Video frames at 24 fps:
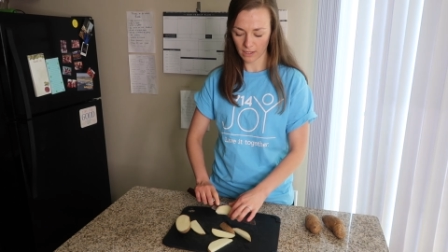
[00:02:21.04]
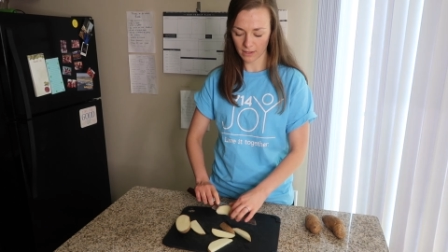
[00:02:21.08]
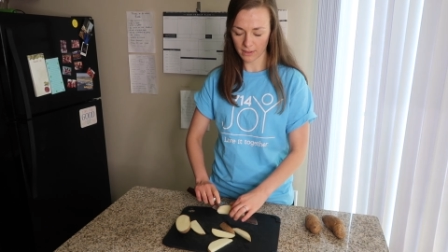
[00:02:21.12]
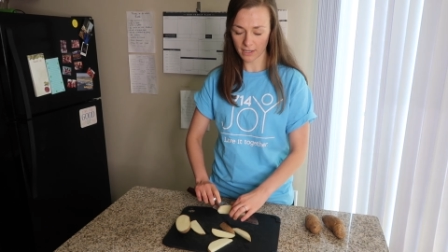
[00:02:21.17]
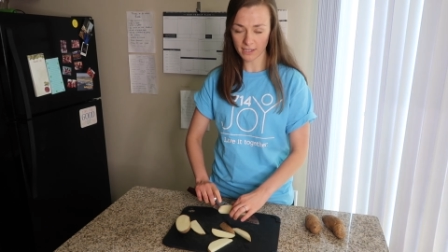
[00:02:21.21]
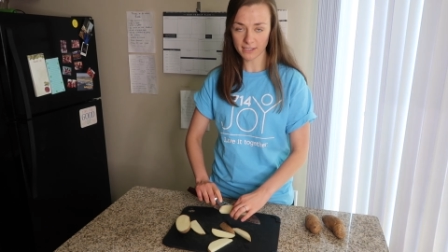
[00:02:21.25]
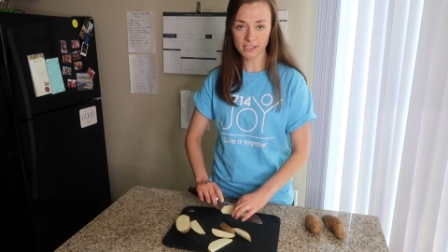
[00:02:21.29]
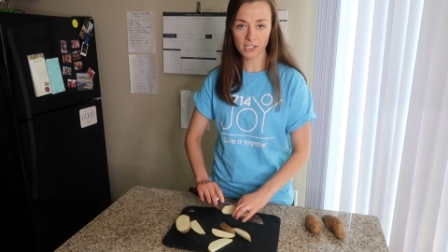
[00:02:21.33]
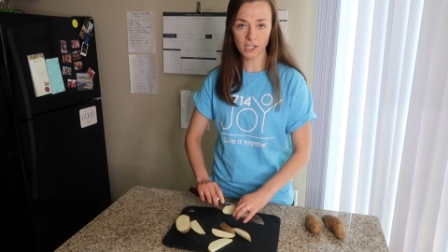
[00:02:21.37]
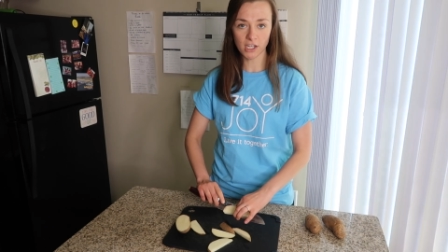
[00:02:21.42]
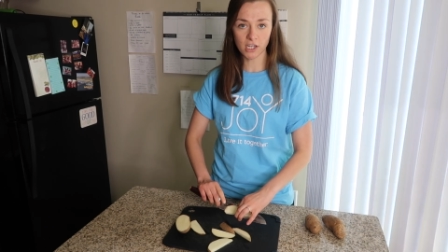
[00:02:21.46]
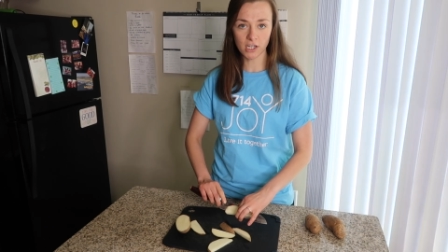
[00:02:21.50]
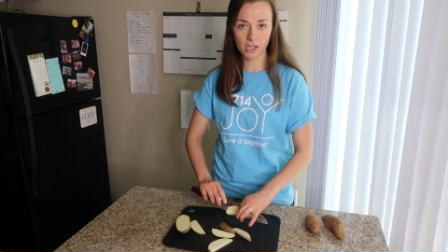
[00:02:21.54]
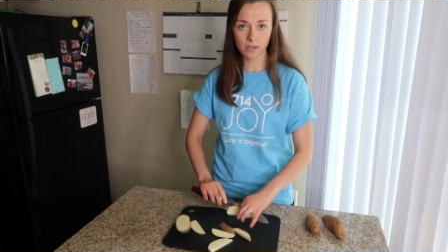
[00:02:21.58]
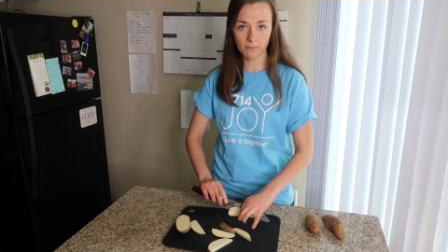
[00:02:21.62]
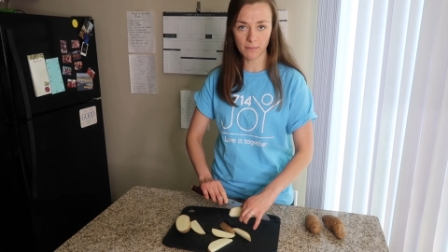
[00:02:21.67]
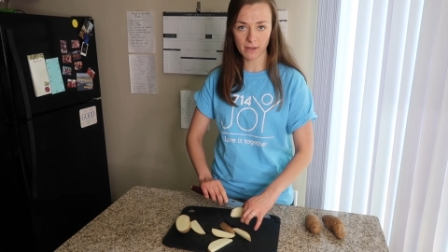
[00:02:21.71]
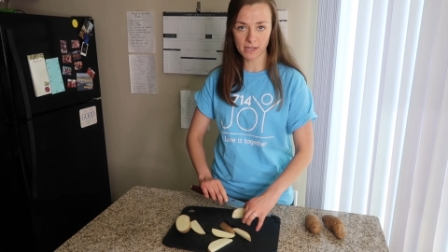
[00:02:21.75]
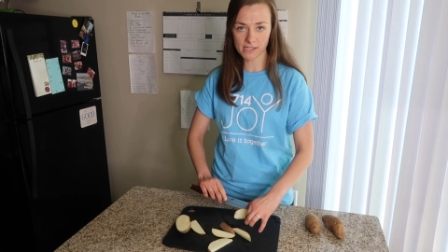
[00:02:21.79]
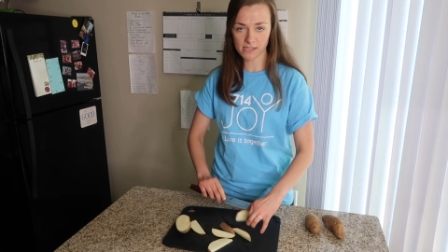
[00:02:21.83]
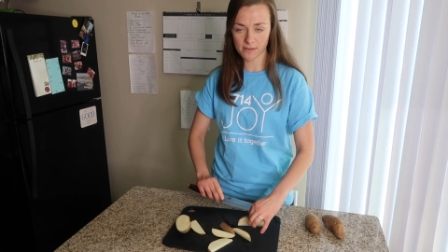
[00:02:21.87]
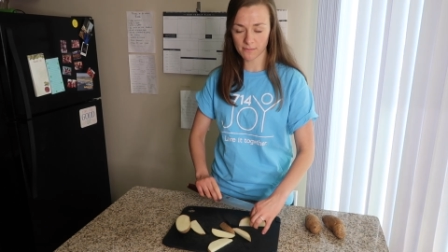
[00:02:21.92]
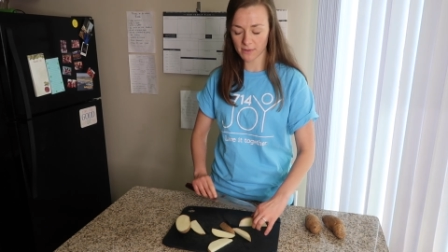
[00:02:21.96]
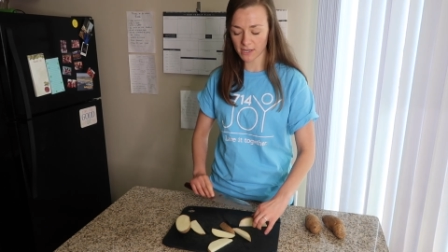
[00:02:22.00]
And that's how you can
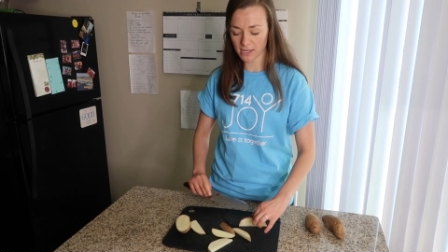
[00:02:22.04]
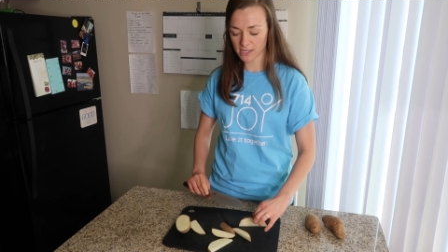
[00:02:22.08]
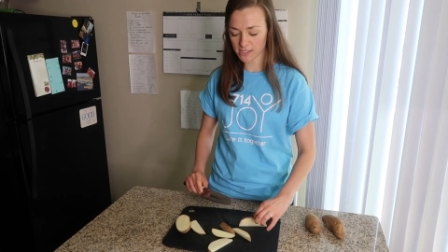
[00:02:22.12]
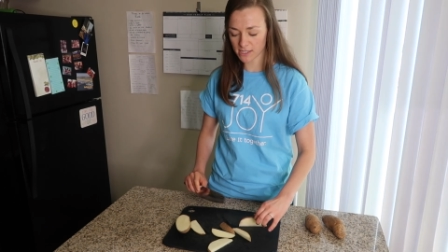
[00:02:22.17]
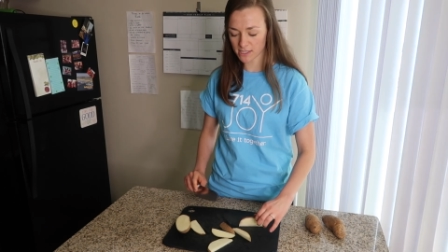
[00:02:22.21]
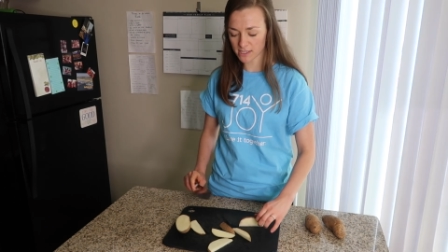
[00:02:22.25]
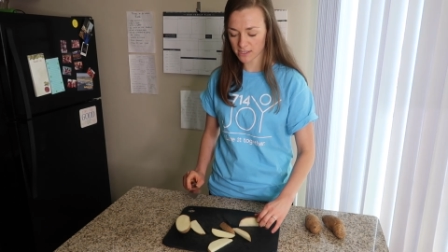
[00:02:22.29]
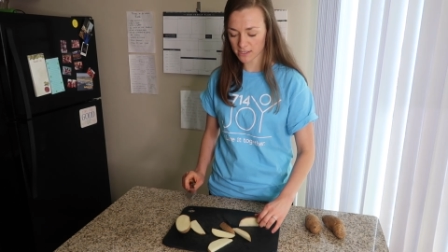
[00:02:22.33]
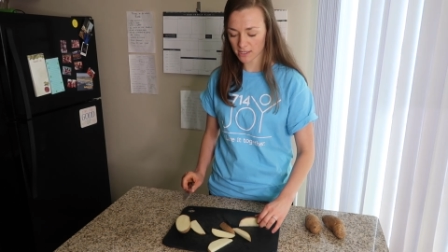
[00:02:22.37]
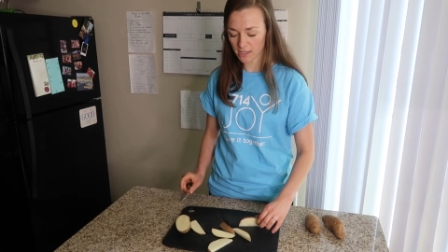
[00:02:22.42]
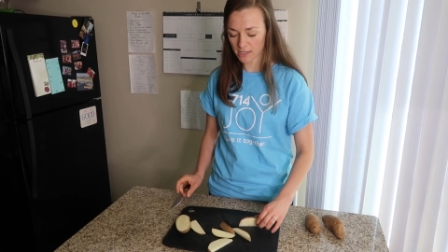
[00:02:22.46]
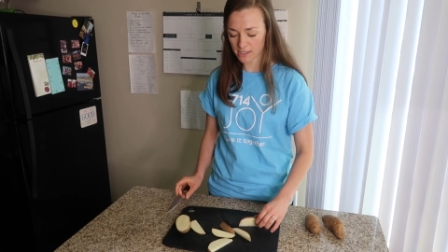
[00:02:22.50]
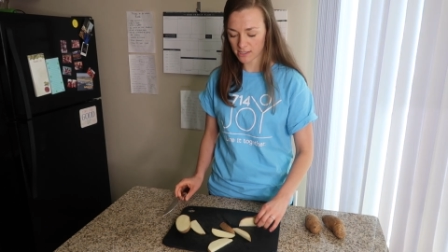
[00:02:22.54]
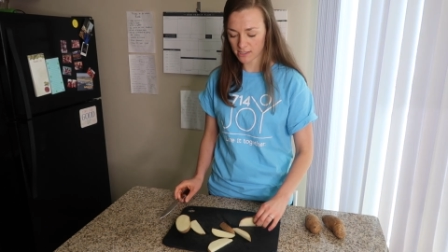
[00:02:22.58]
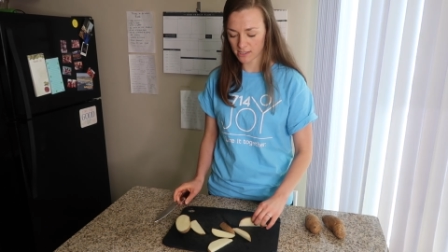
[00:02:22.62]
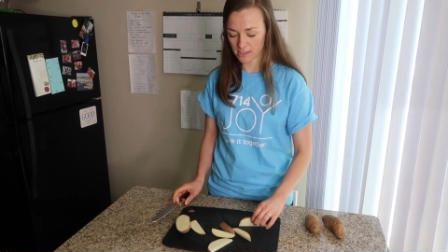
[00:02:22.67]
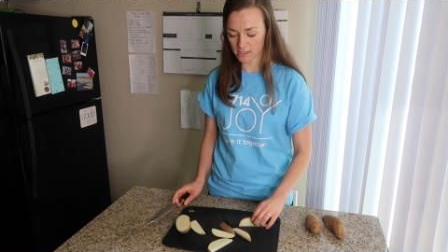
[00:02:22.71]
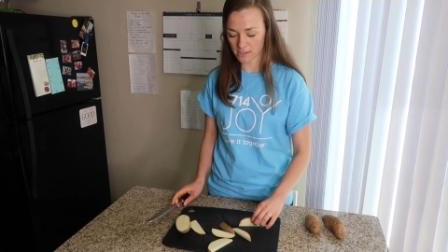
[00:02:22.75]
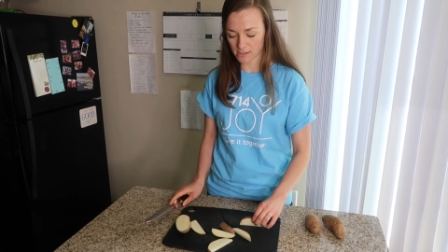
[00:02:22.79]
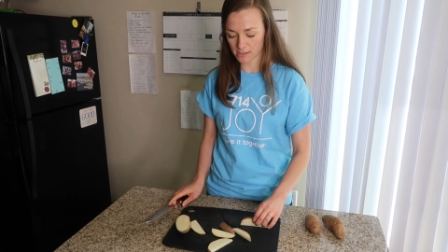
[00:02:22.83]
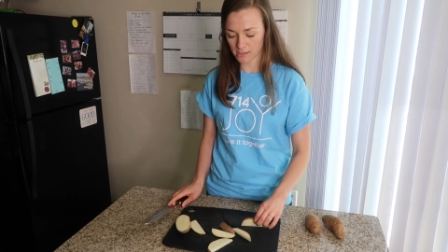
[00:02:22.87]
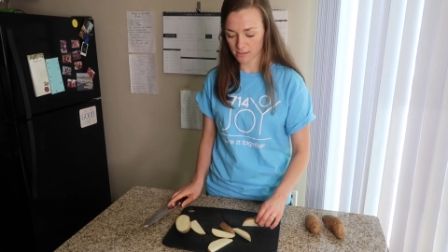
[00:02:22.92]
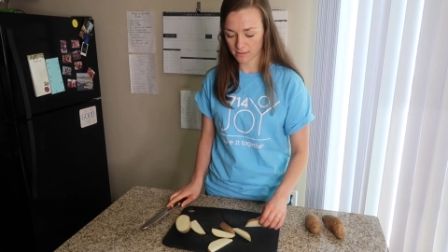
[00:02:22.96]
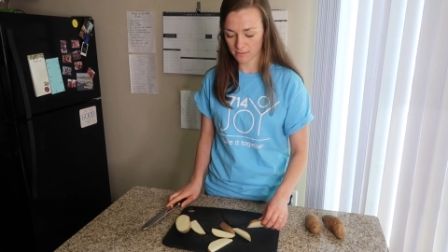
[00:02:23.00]
make some easy
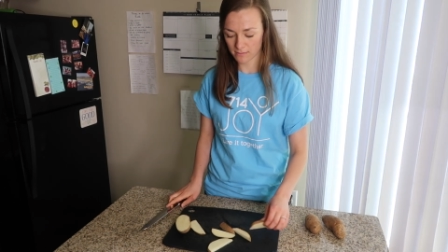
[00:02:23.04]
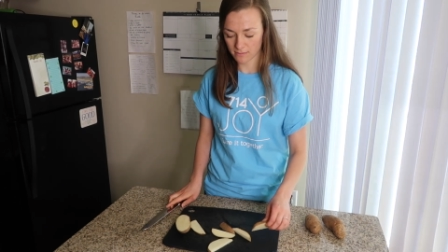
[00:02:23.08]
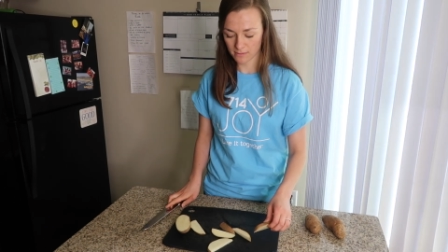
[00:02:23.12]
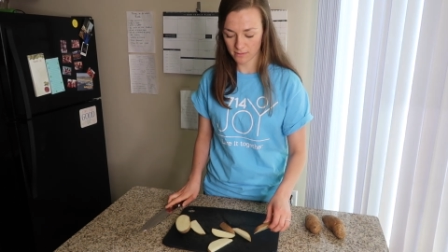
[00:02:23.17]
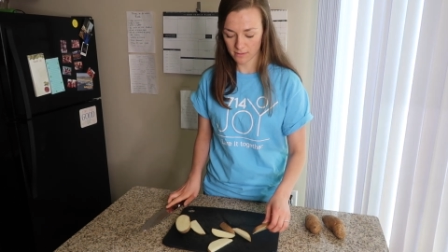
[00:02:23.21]
slices.